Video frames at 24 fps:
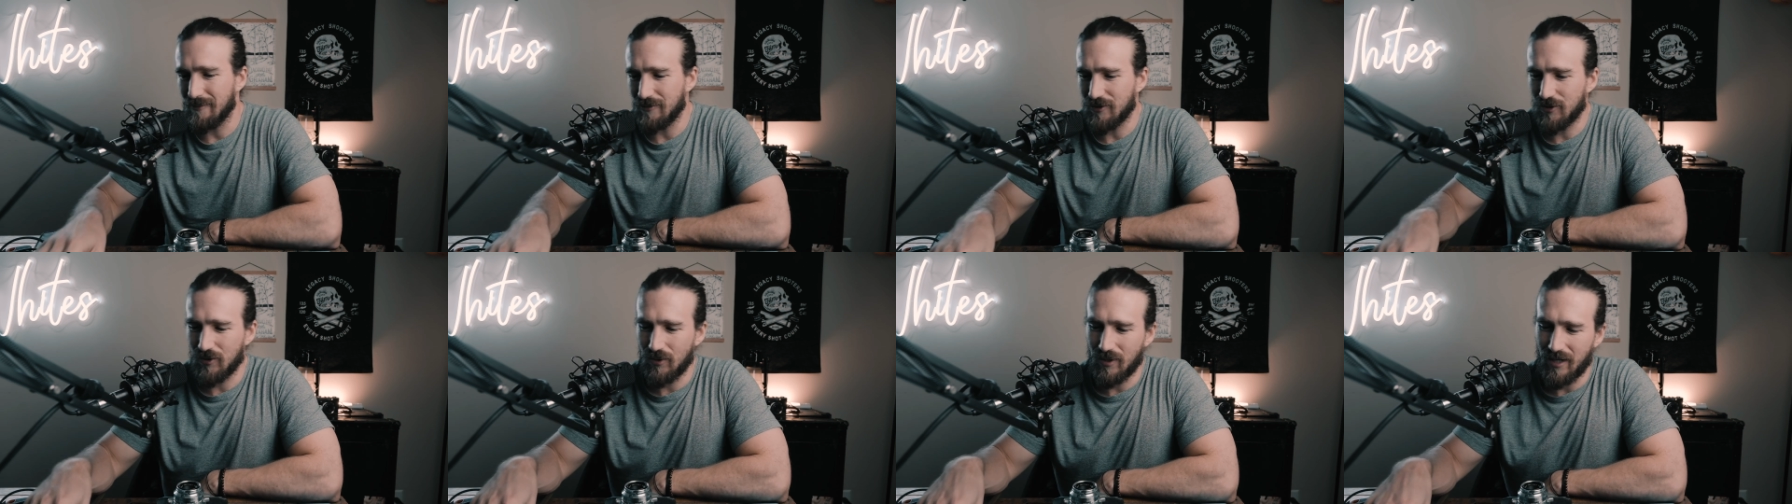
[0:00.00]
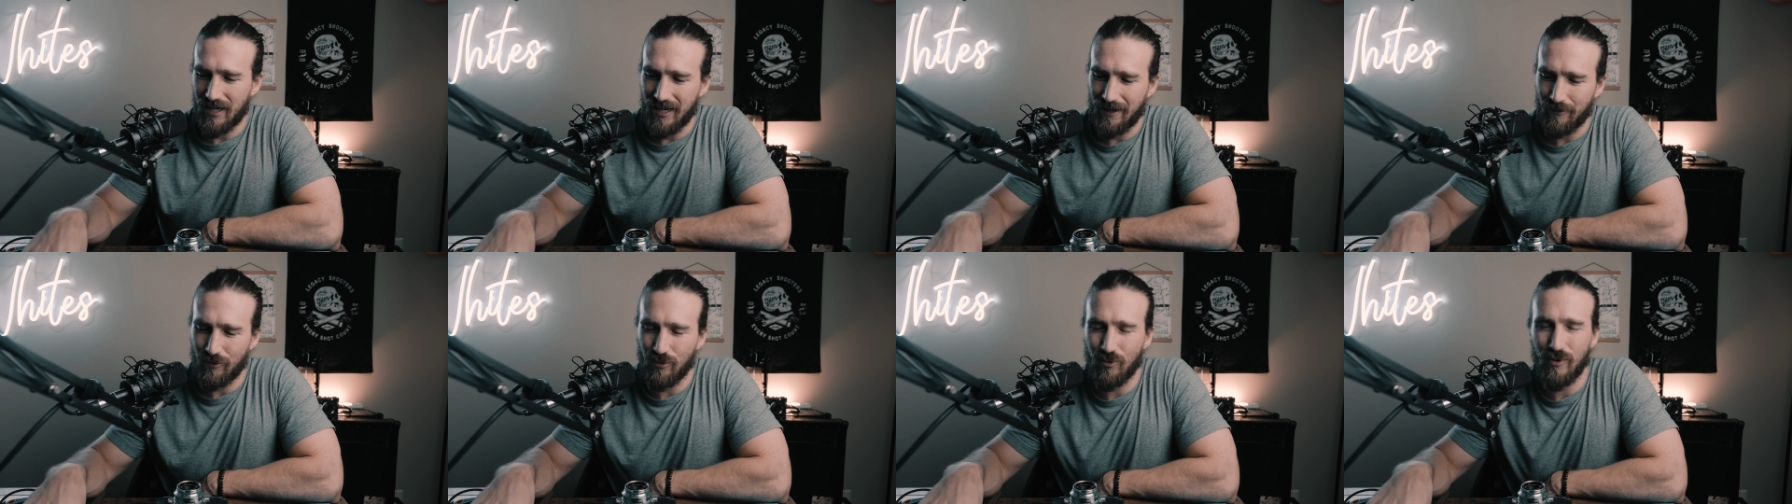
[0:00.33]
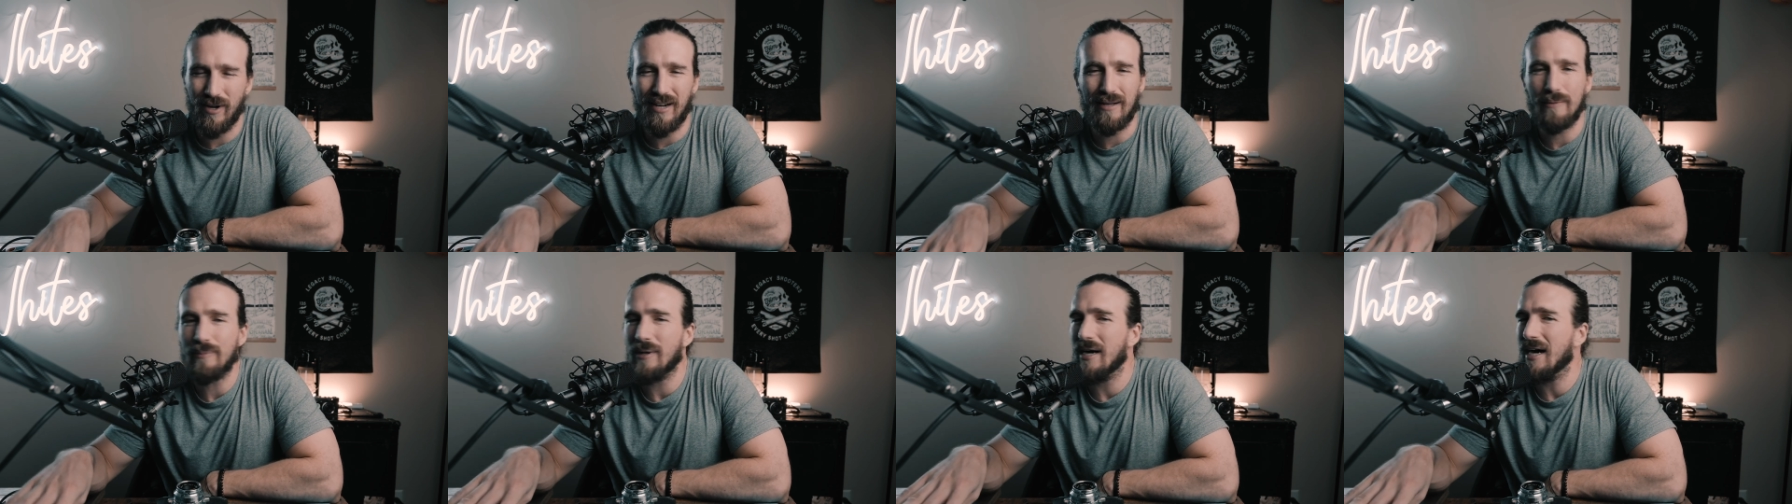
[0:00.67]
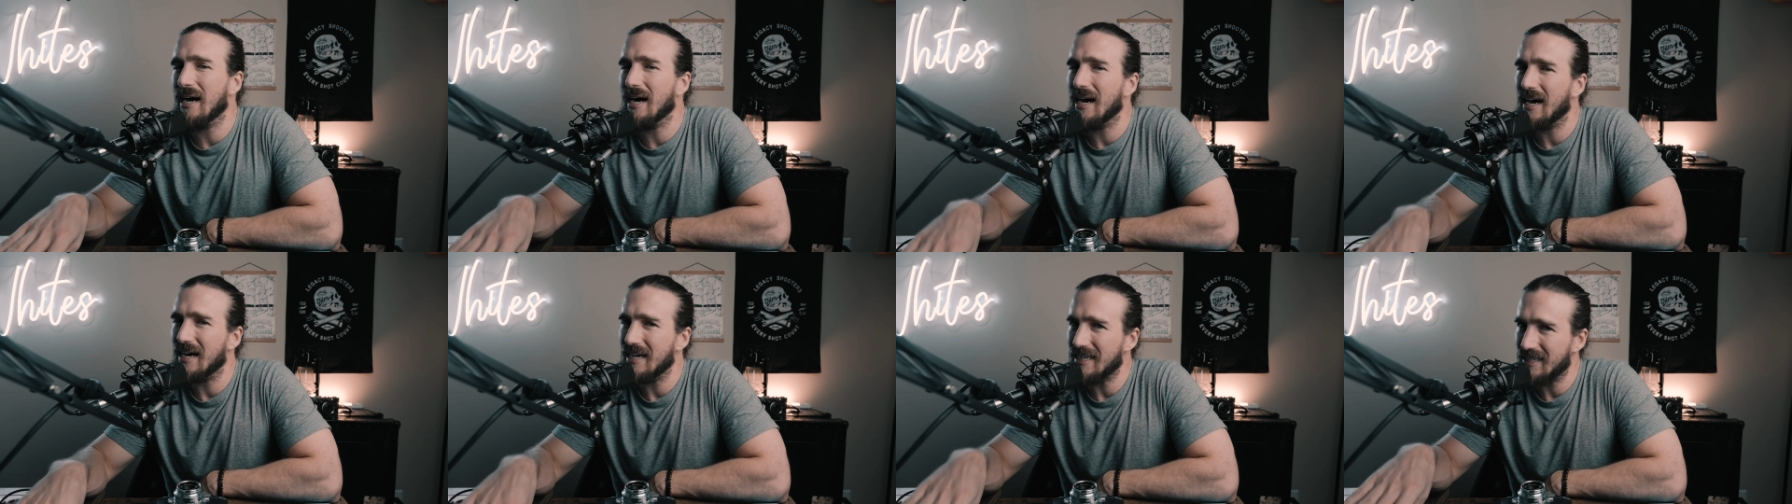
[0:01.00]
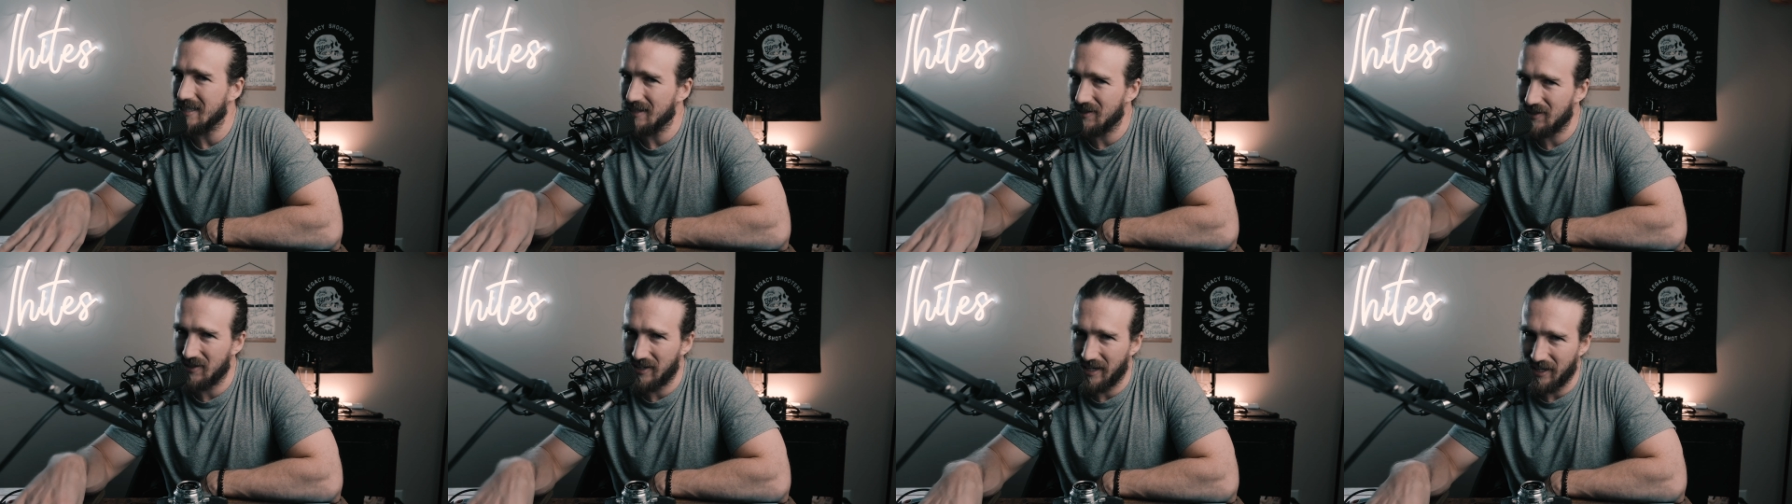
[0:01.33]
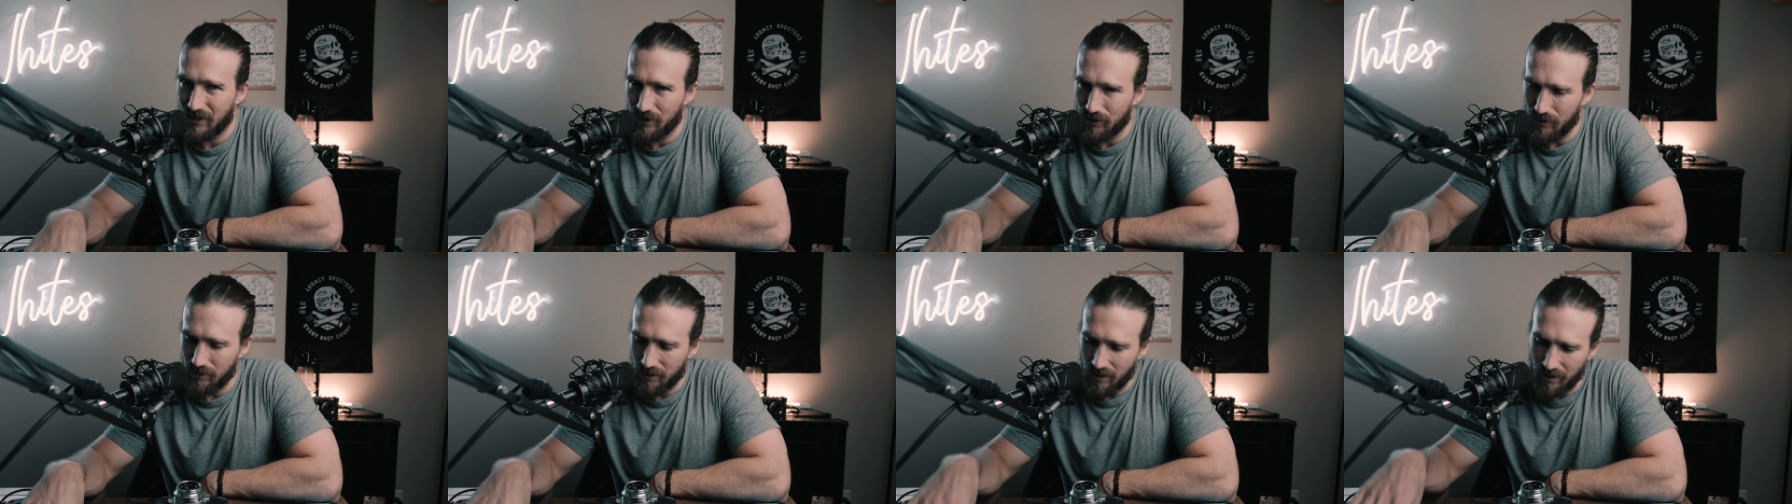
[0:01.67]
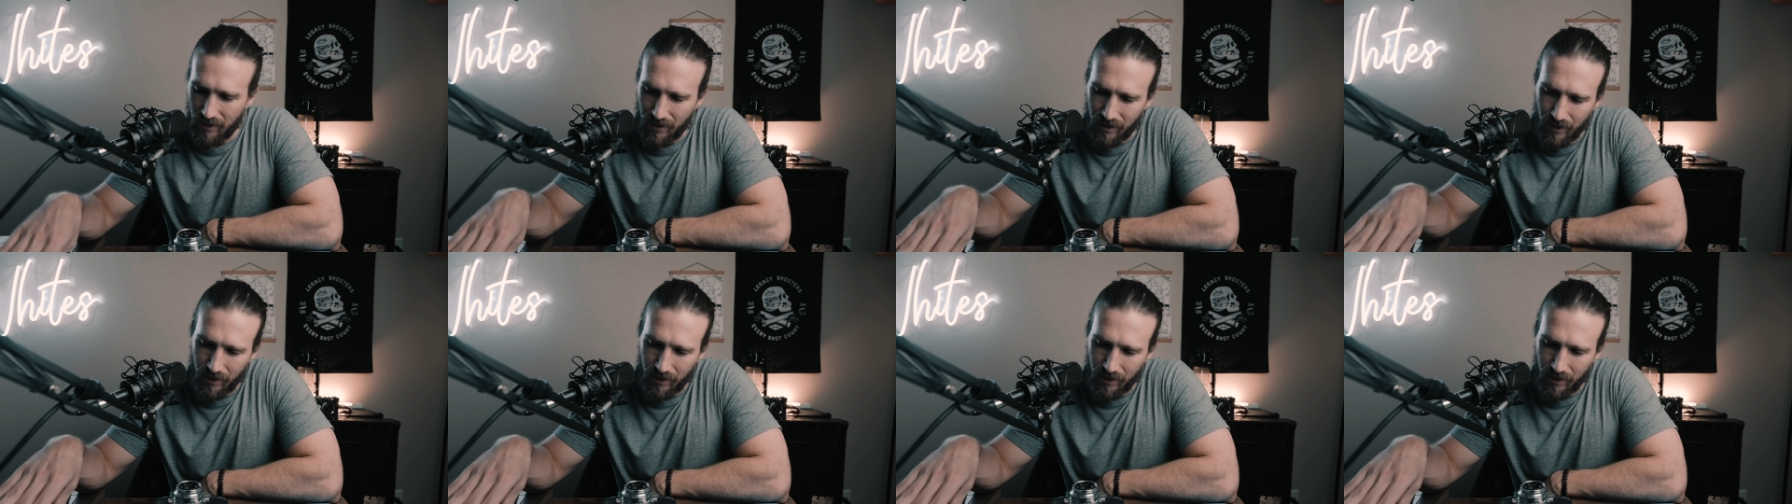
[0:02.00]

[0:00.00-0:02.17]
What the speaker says: So I am running behind schedule.